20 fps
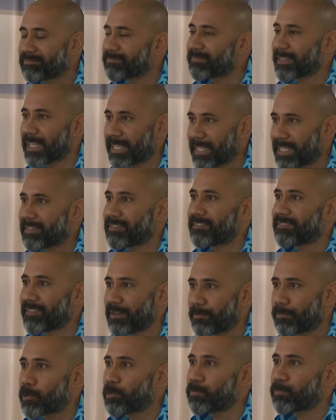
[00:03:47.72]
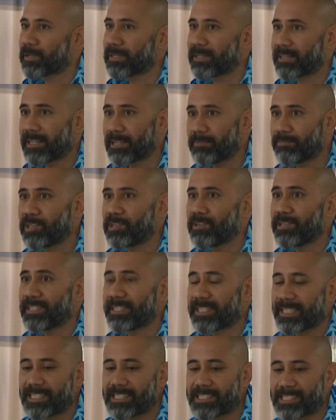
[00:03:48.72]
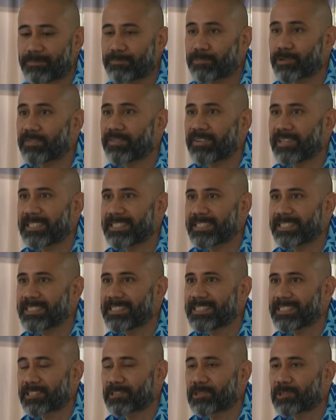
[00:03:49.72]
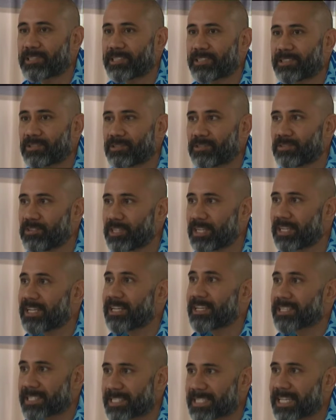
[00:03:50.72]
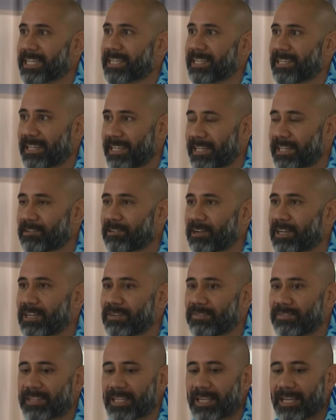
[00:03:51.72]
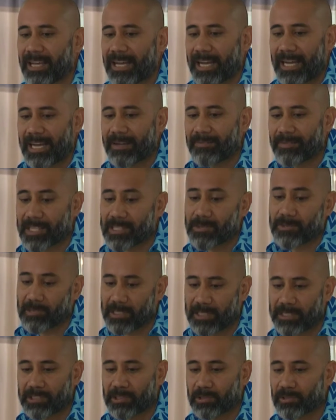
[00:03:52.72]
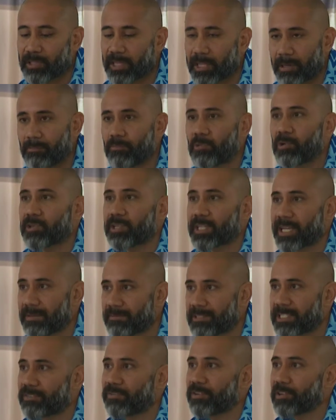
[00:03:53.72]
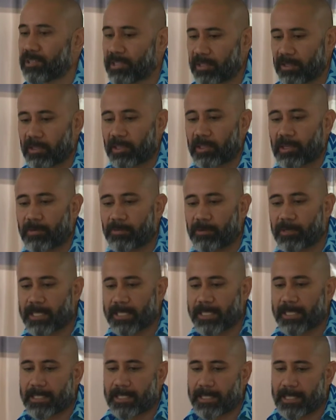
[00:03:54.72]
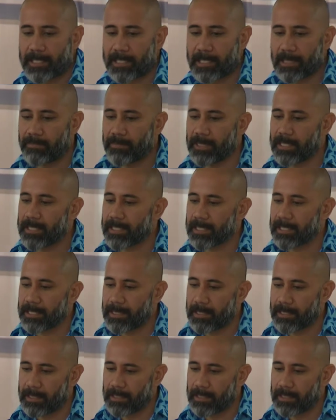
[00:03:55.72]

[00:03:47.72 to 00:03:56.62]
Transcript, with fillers: they get appropriate immunities and privileges accorded to state aircraft. Um, this will ensure that more time is devoted to the operations, as I mentioned.